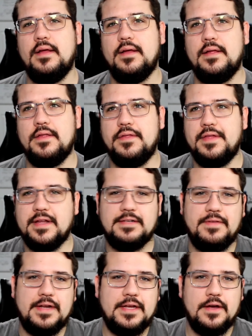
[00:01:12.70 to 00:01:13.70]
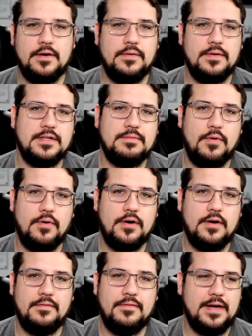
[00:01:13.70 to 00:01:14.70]
This video is more
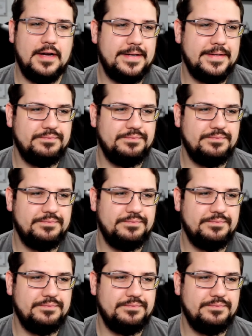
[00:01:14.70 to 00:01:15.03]
of a,